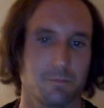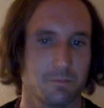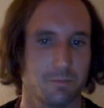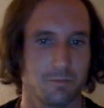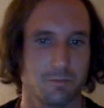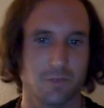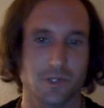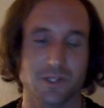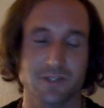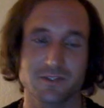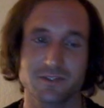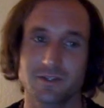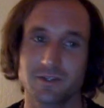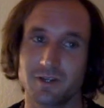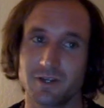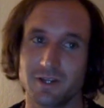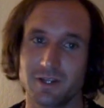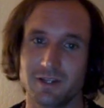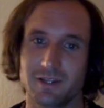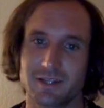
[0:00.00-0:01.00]
But it's
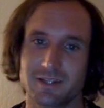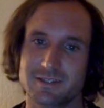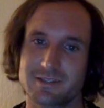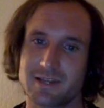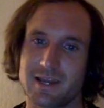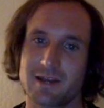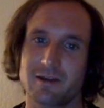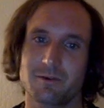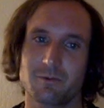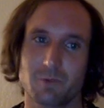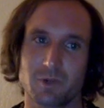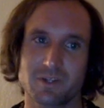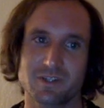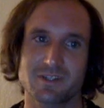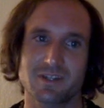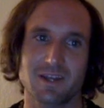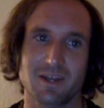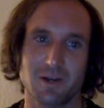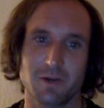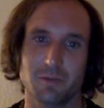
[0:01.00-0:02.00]
good. Like, Saturn wants
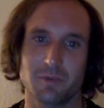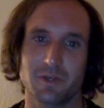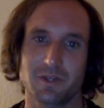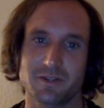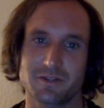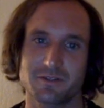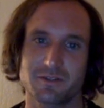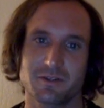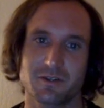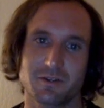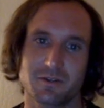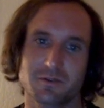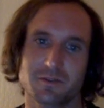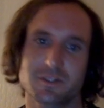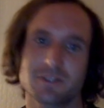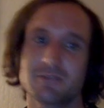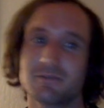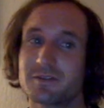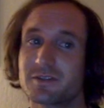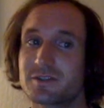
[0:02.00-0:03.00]
to help us, you know.
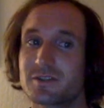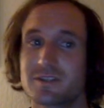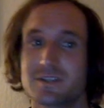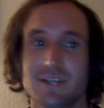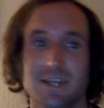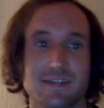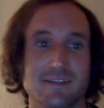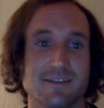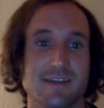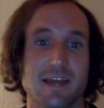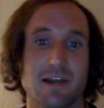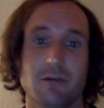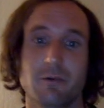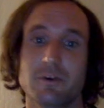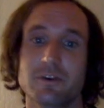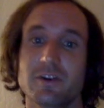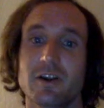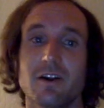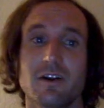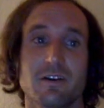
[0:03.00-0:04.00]
Some of us just had Saturn
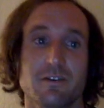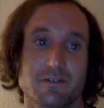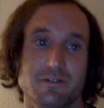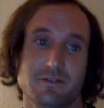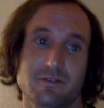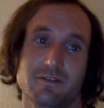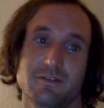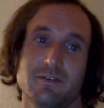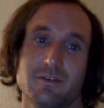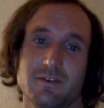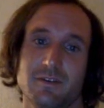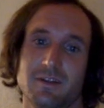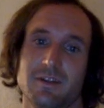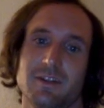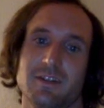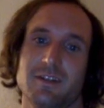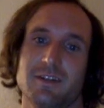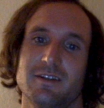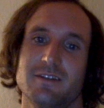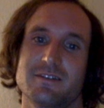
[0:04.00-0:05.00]
returns.
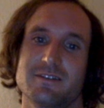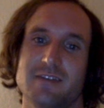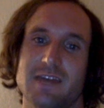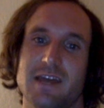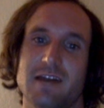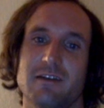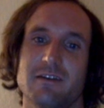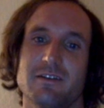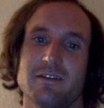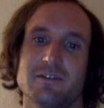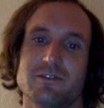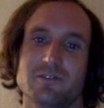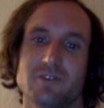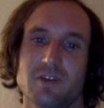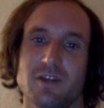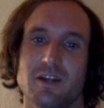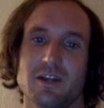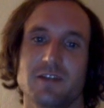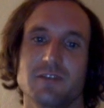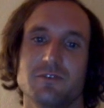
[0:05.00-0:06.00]
Saturn is
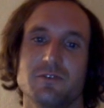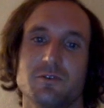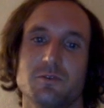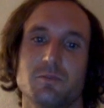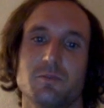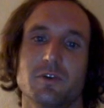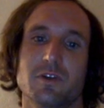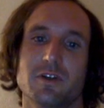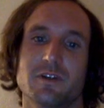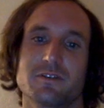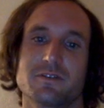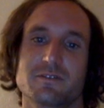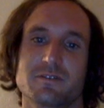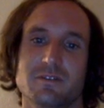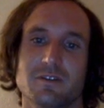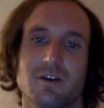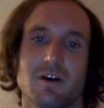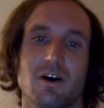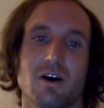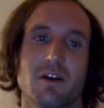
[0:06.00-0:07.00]
trying to put us
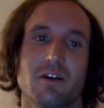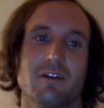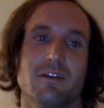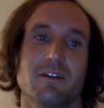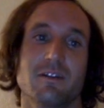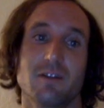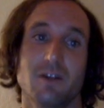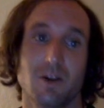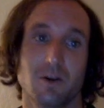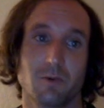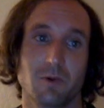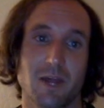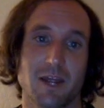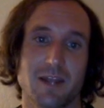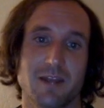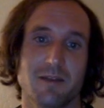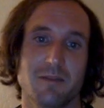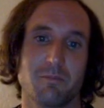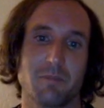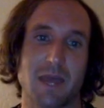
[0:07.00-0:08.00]
on our
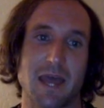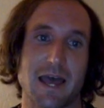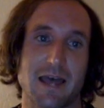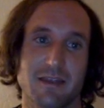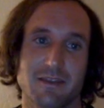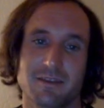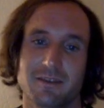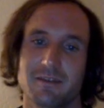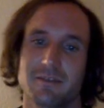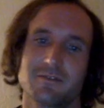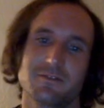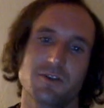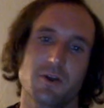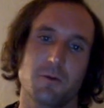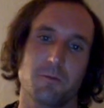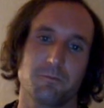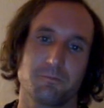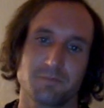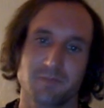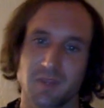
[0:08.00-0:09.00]
right path. So,
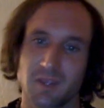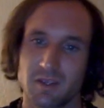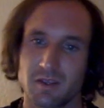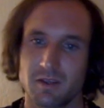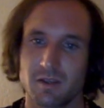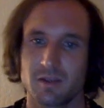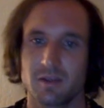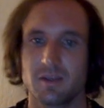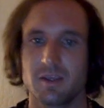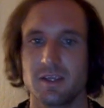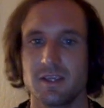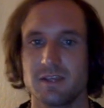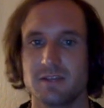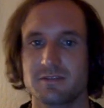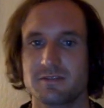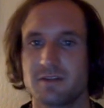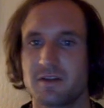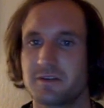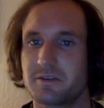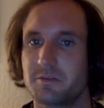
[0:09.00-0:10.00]
he is
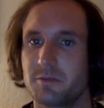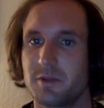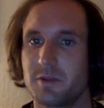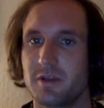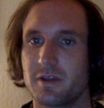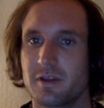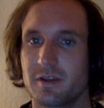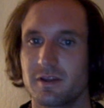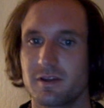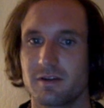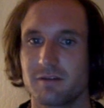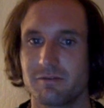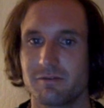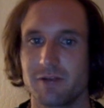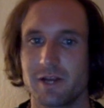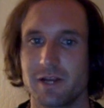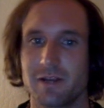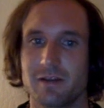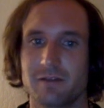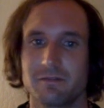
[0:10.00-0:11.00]
not to be
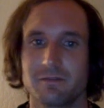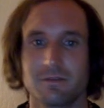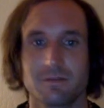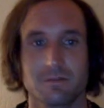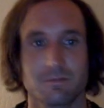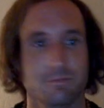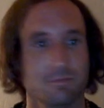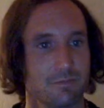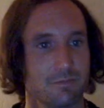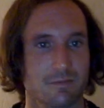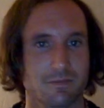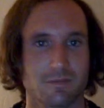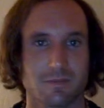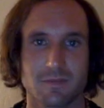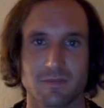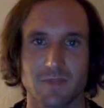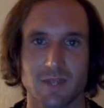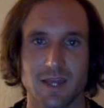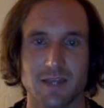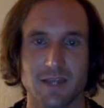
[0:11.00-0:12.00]
afraid of.
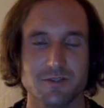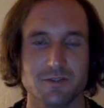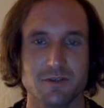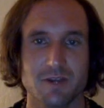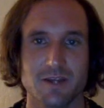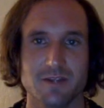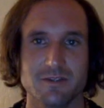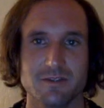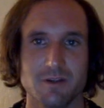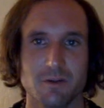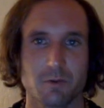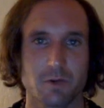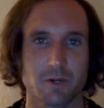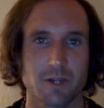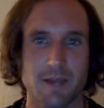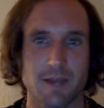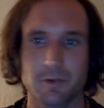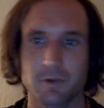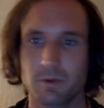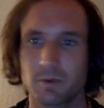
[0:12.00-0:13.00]
As you guys know, we're
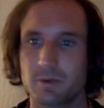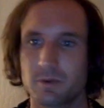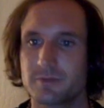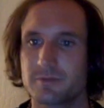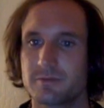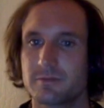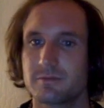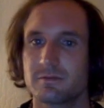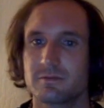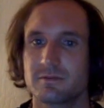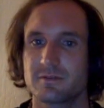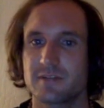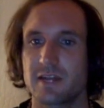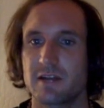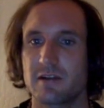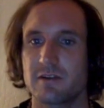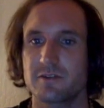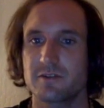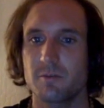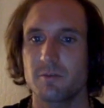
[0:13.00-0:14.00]
Capricorns.
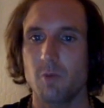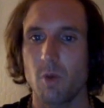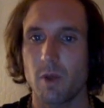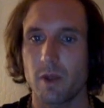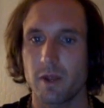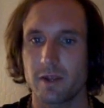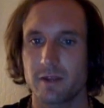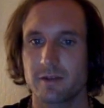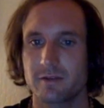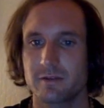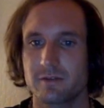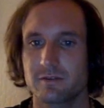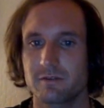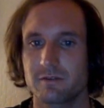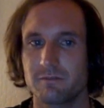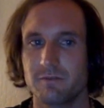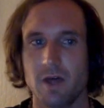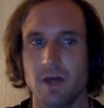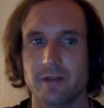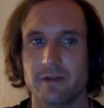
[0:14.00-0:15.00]
Saturn's our boy. It's our
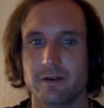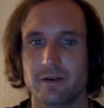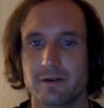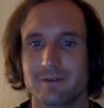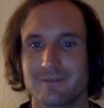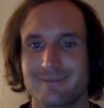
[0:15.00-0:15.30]
father.